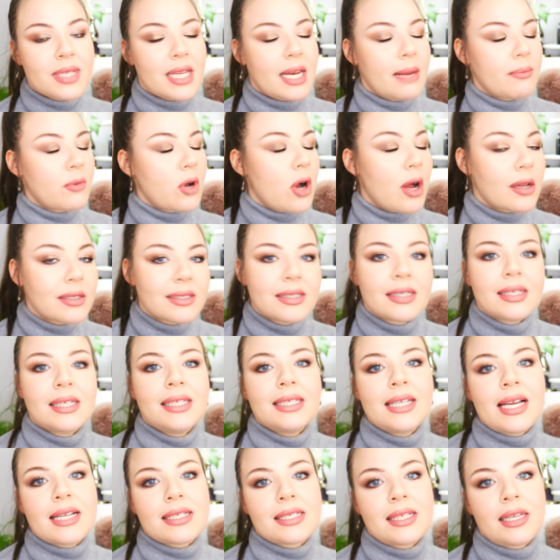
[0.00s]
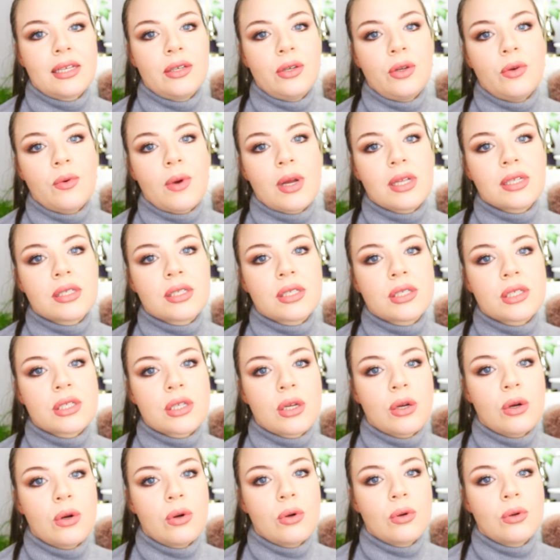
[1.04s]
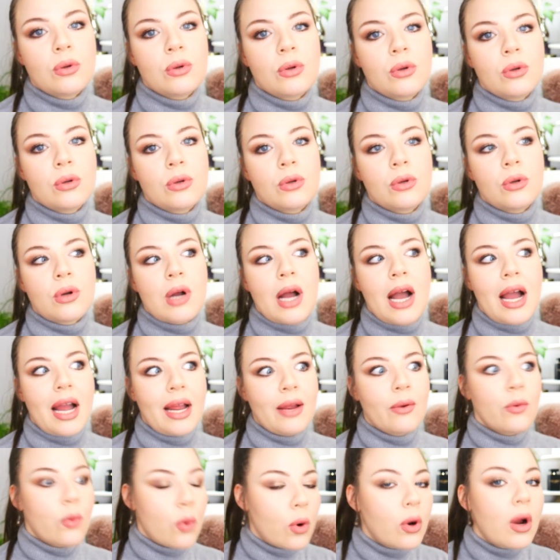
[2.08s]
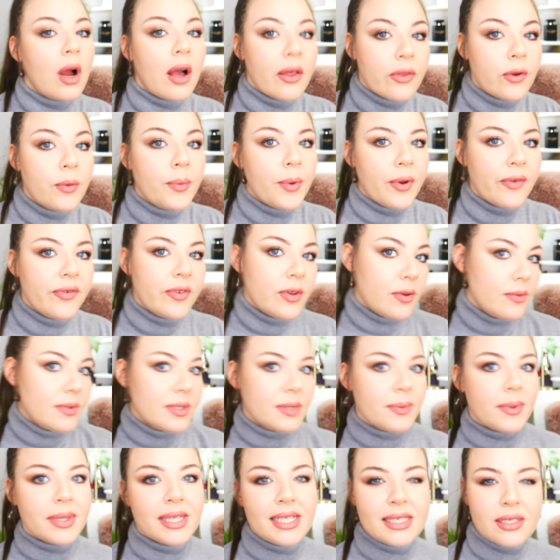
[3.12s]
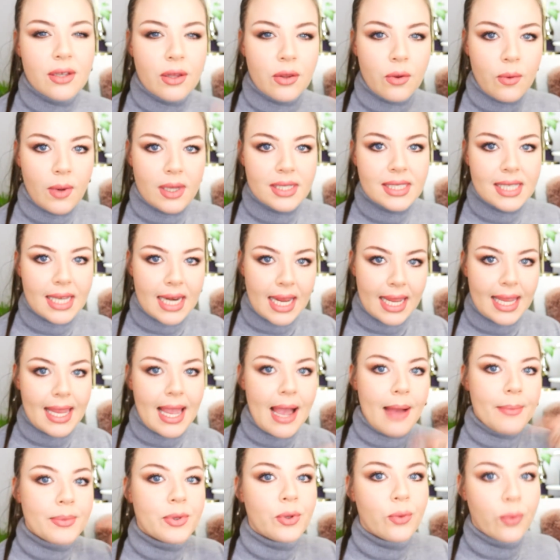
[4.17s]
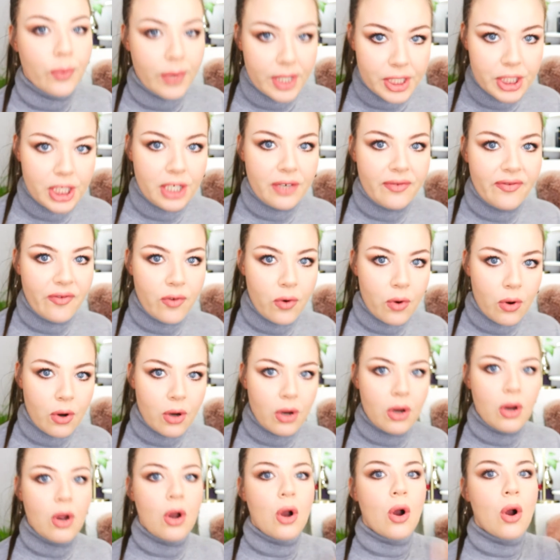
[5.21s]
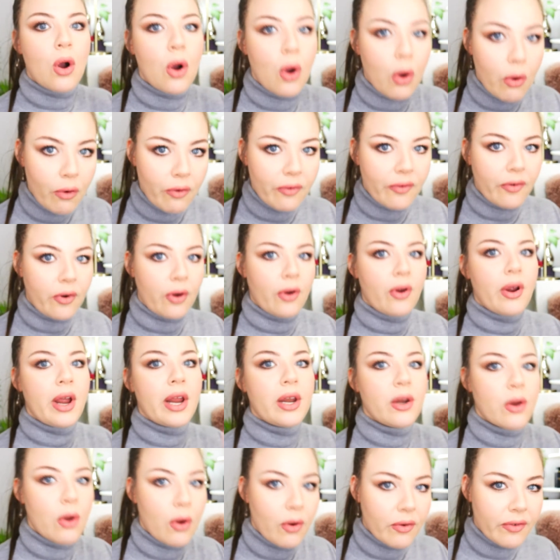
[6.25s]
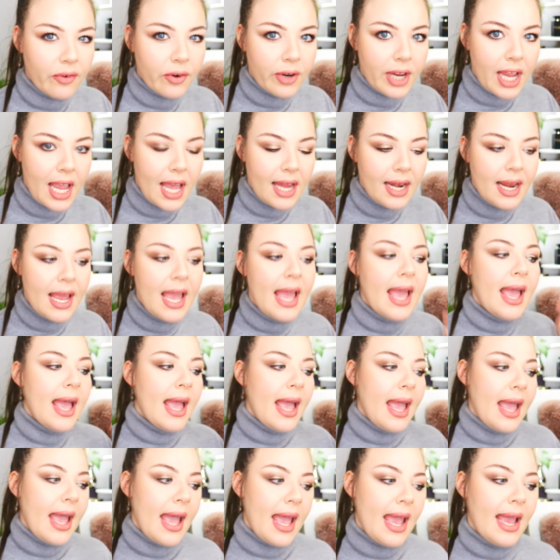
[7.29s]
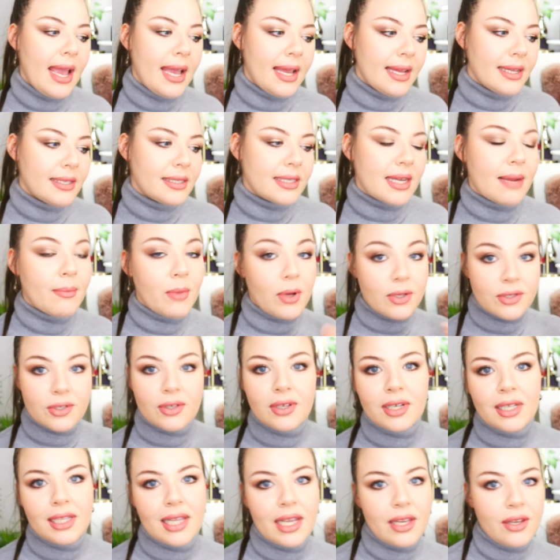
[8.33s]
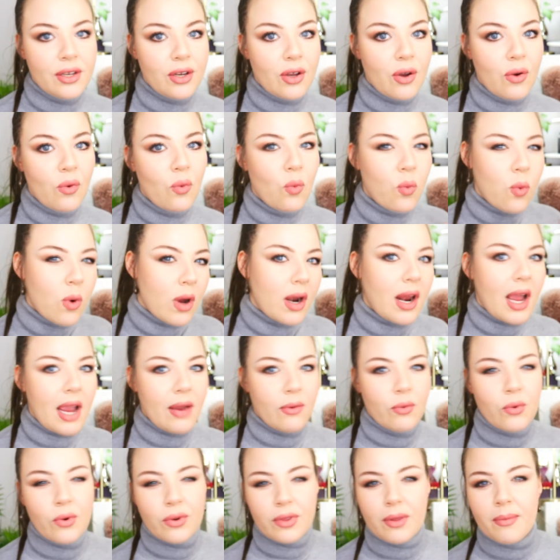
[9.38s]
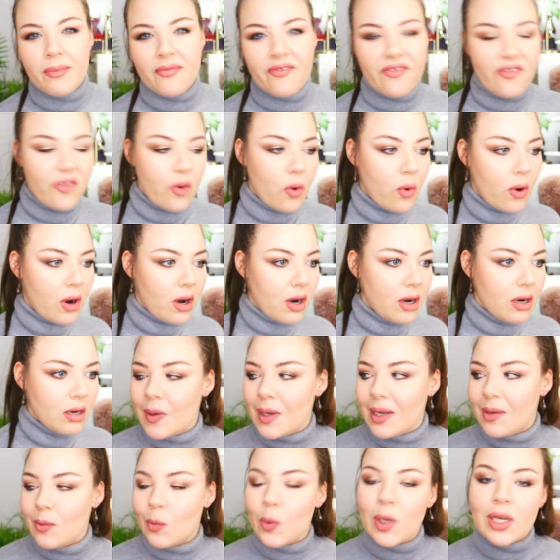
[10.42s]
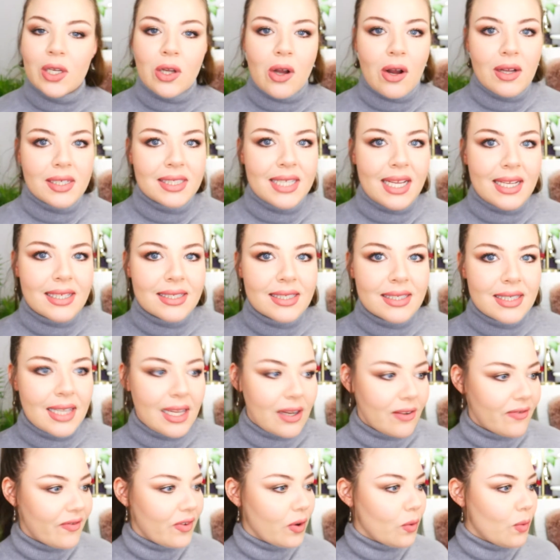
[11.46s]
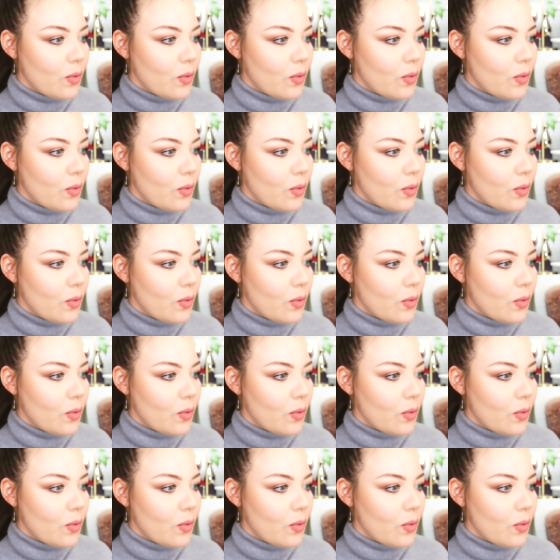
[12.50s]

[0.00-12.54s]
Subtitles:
and I'm constantly testing new ones, so I wore other perfumes, but these are the ones that I kept reaching for over and over again. And I'm also gonna let you know what I wore them for, in what context, like for